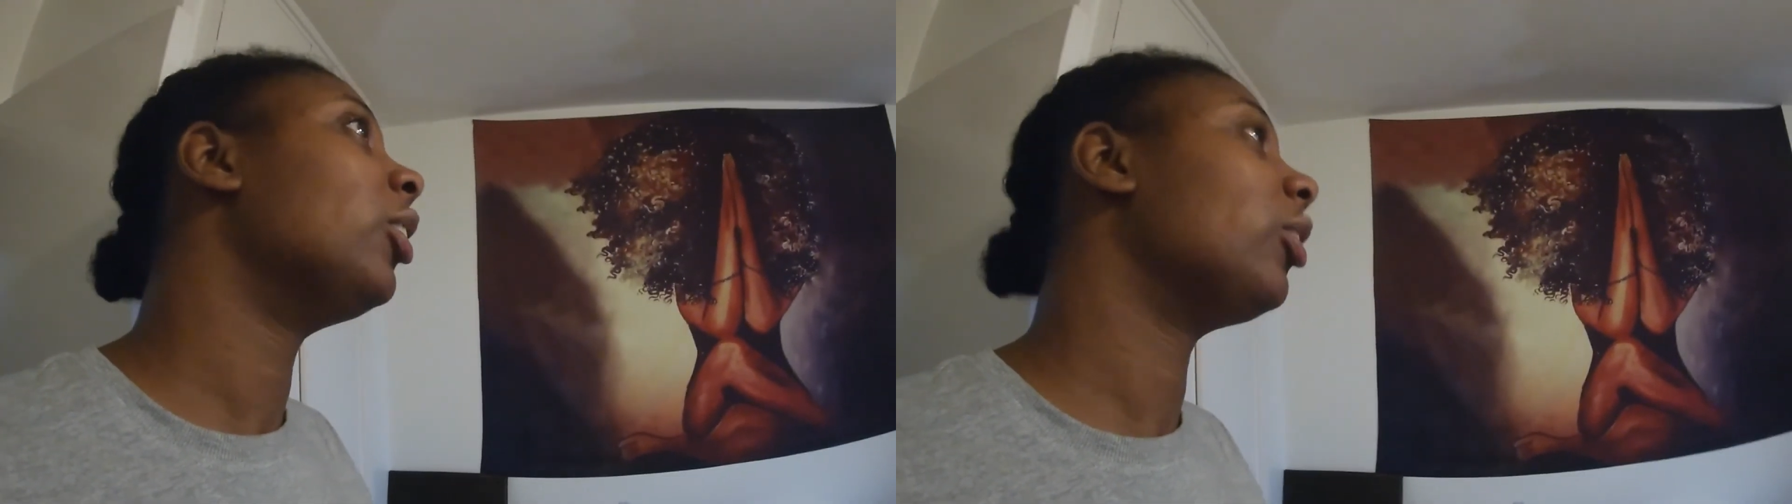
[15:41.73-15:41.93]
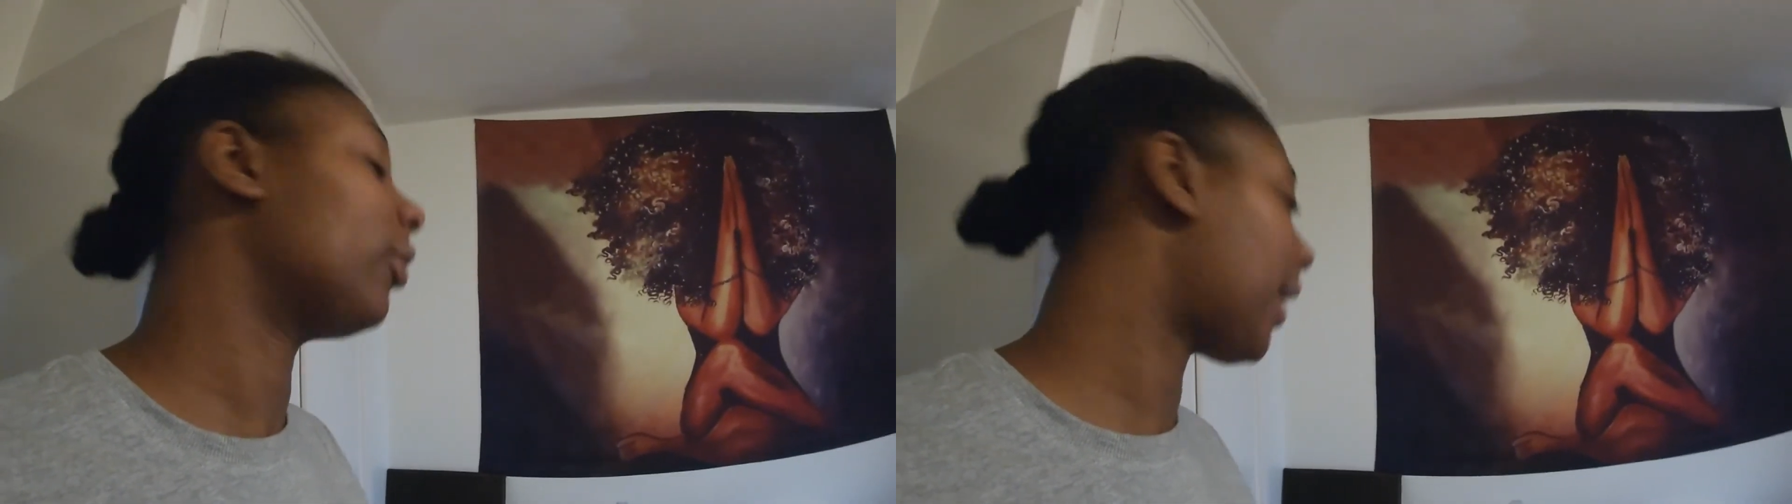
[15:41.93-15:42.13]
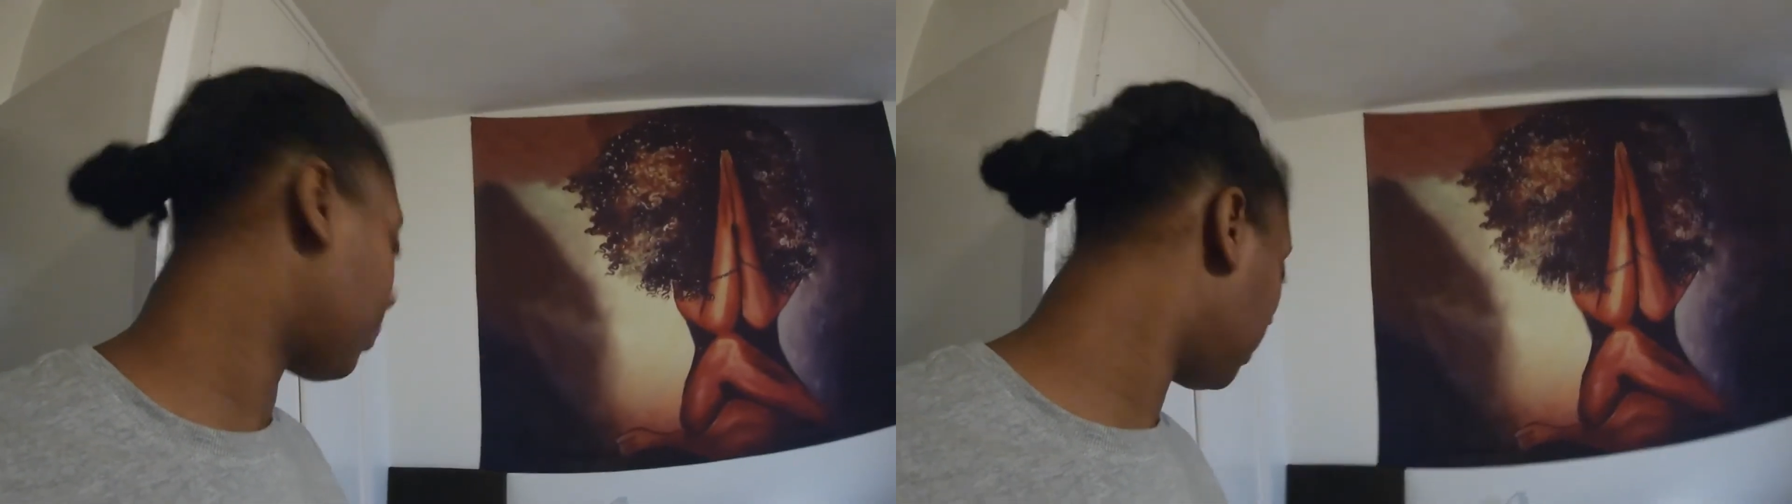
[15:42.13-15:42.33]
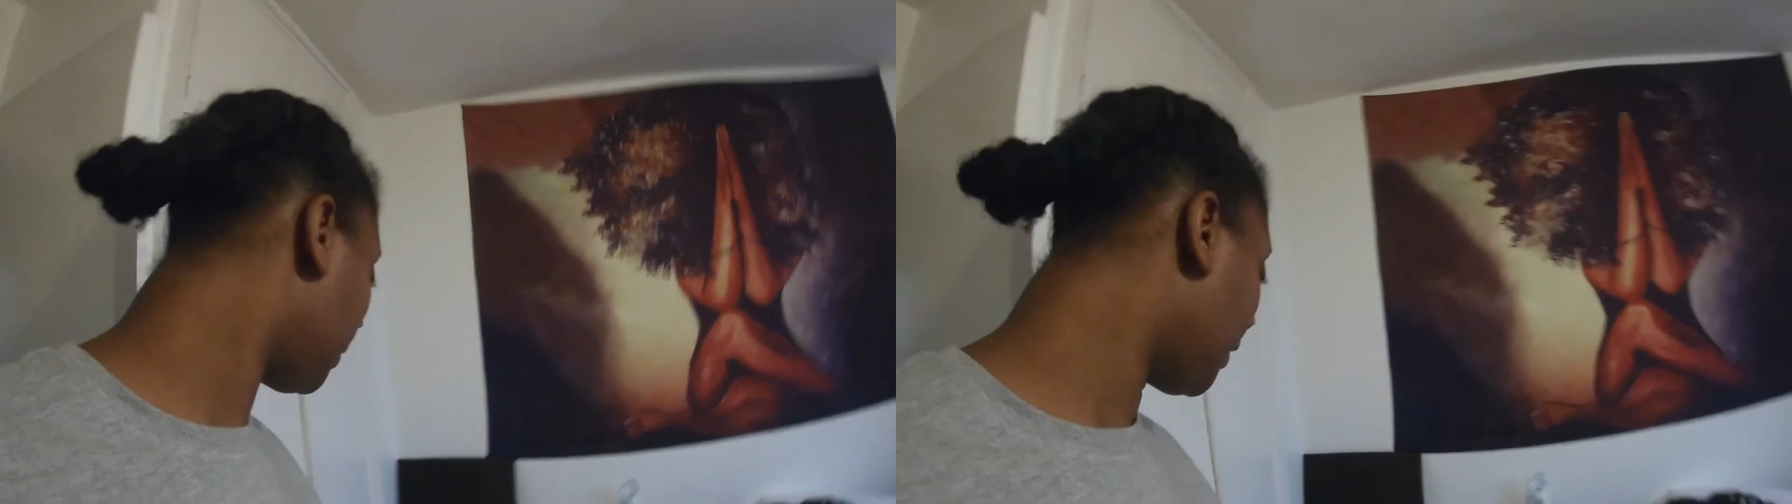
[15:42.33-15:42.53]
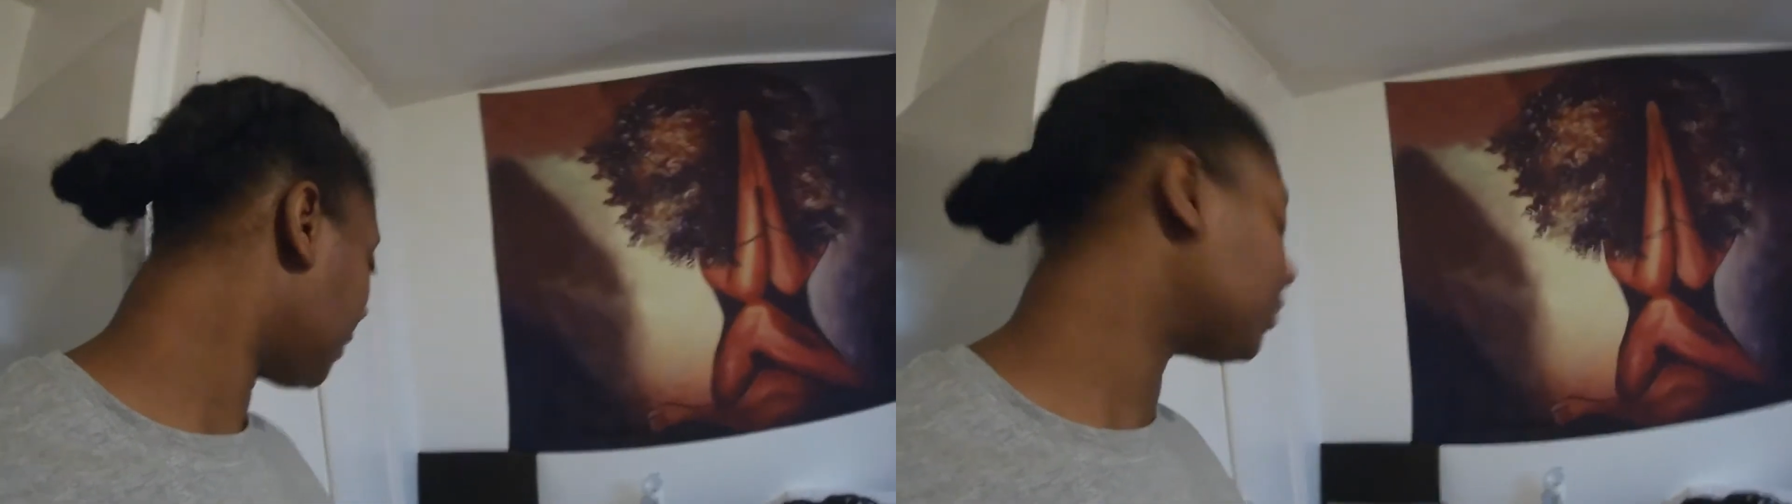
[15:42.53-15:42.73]
grab
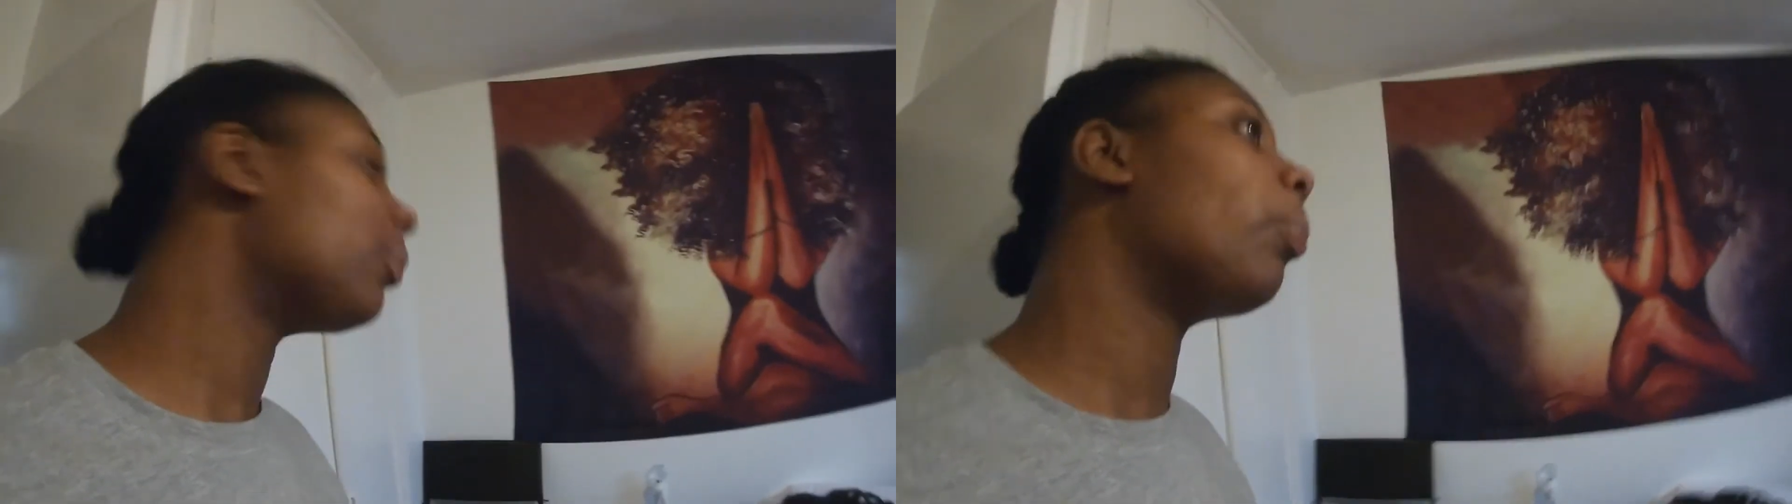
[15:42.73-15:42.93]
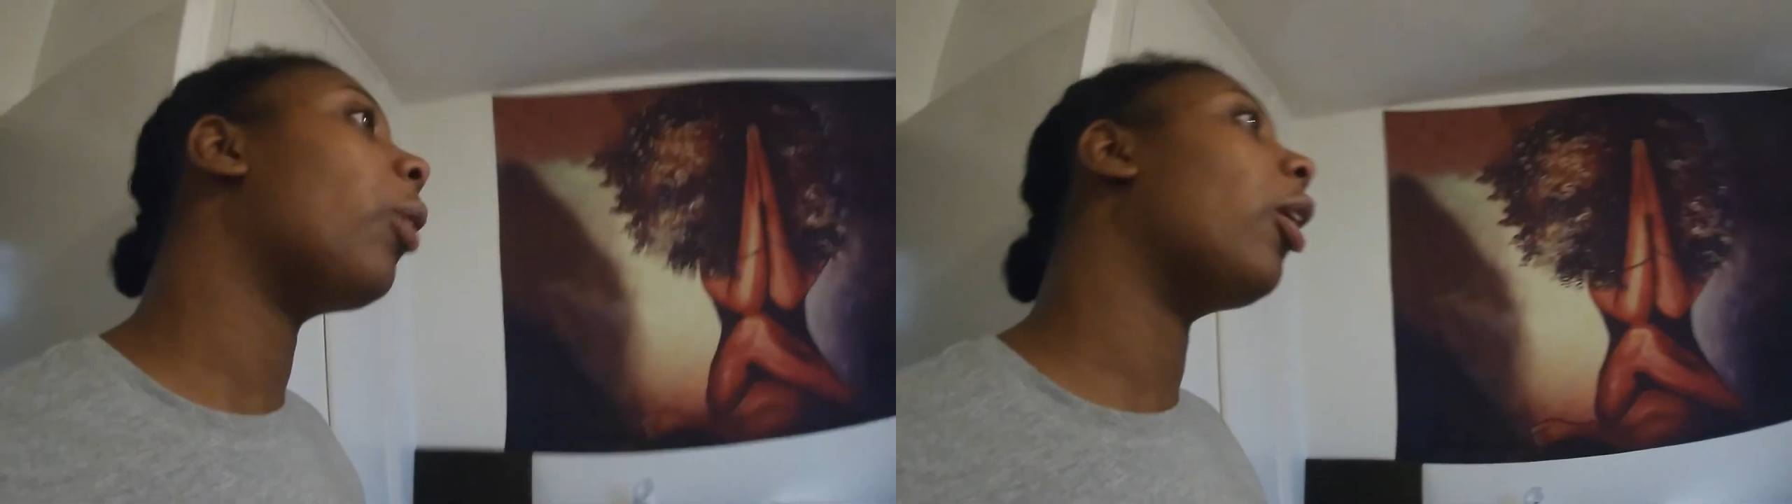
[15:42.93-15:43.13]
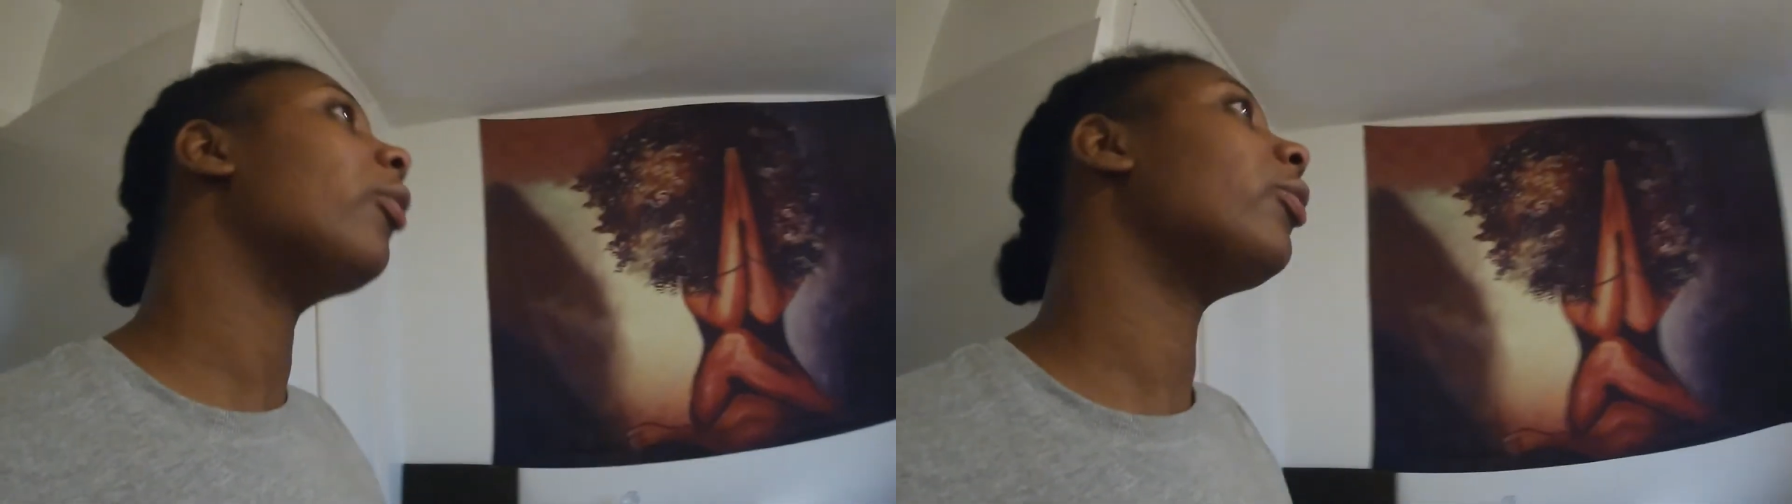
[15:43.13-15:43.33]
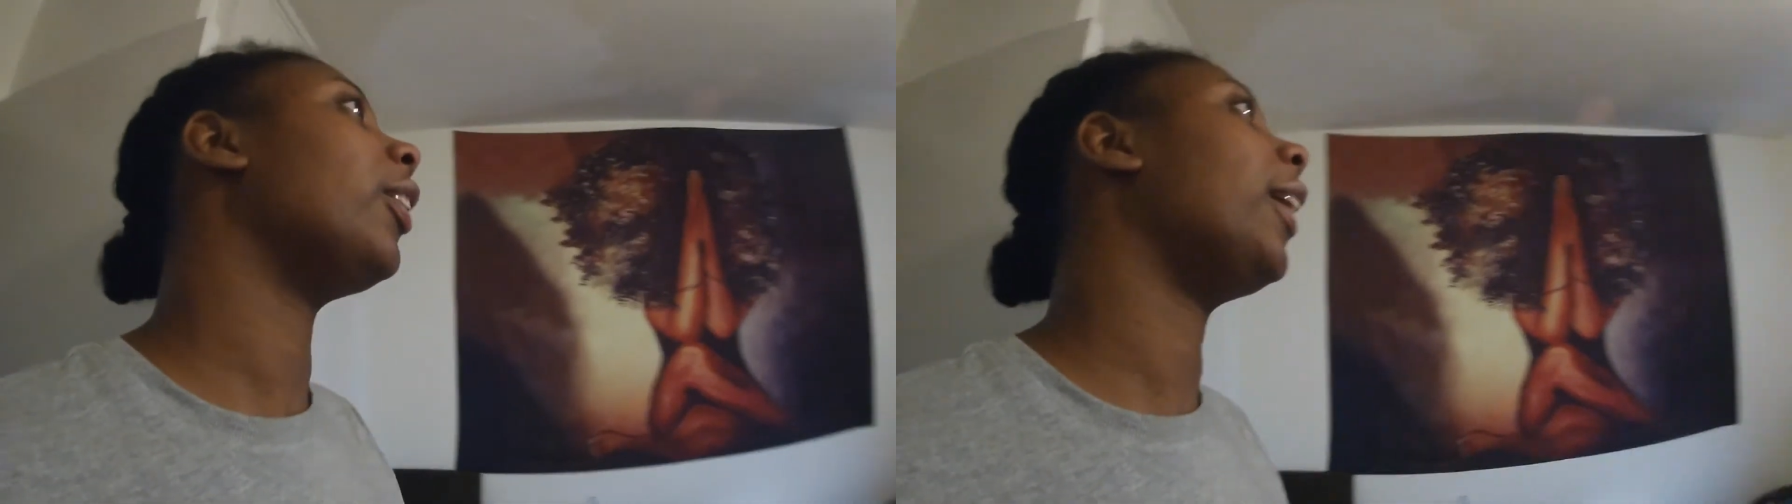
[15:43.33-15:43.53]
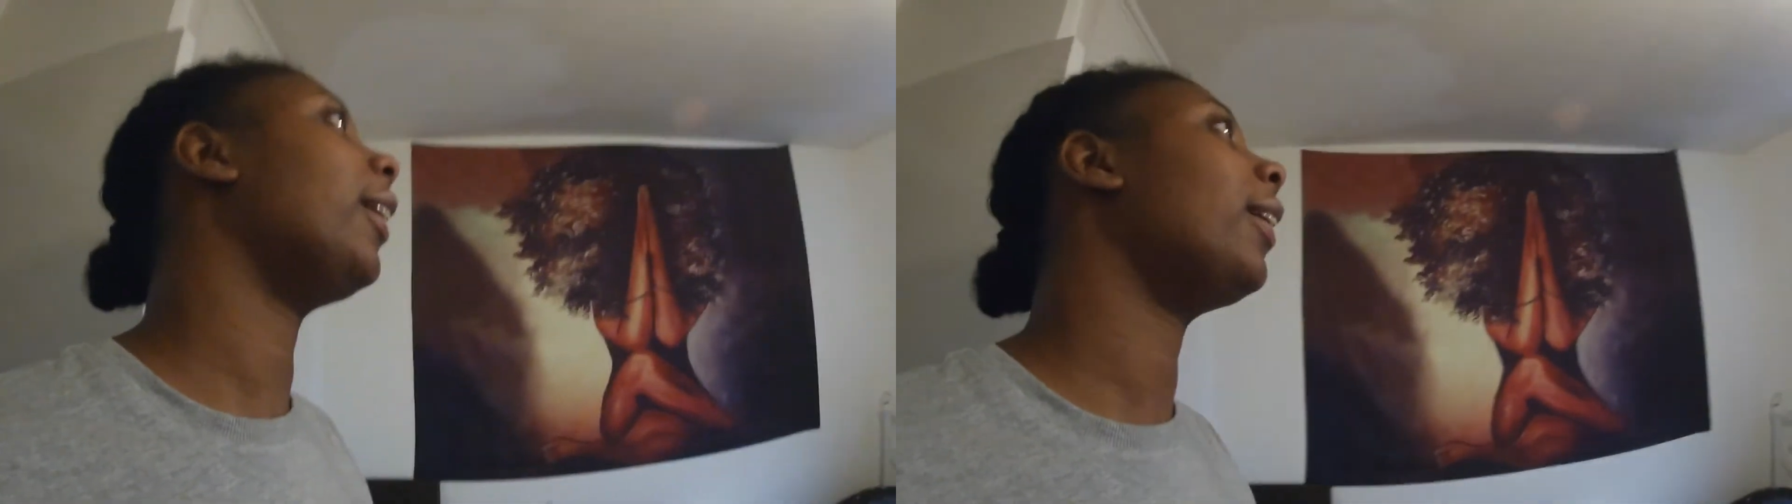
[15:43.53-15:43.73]
this pot
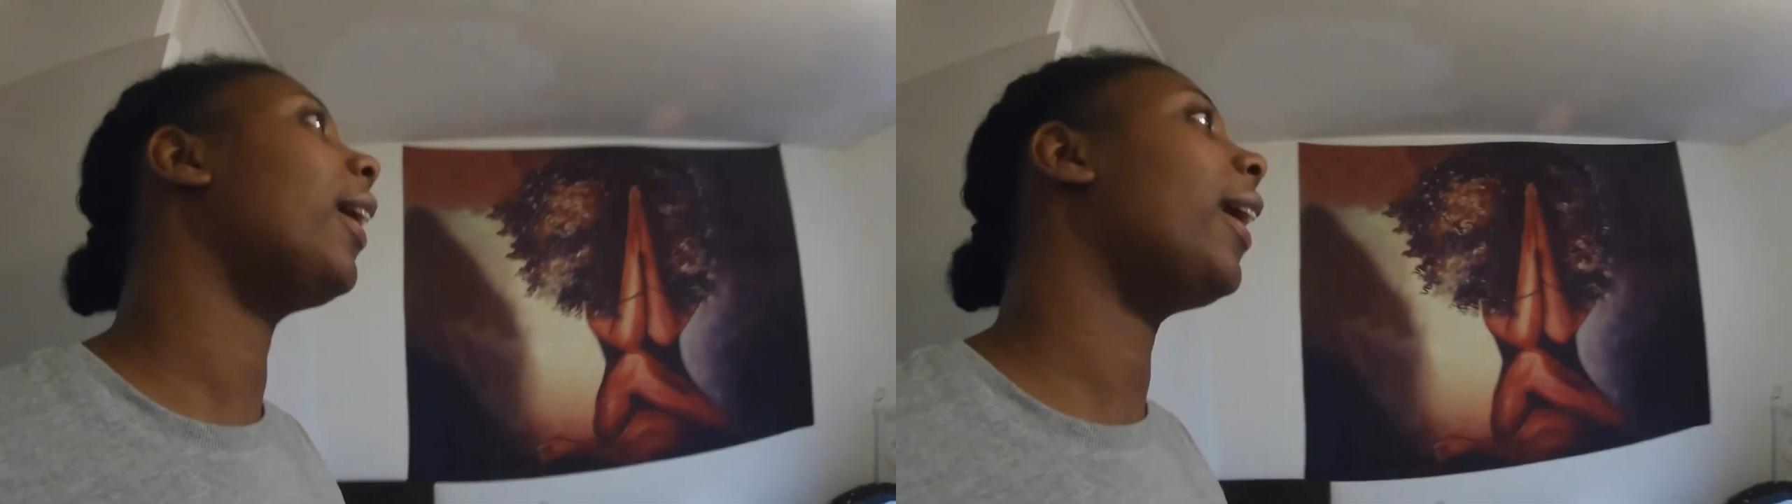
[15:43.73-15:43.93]
thing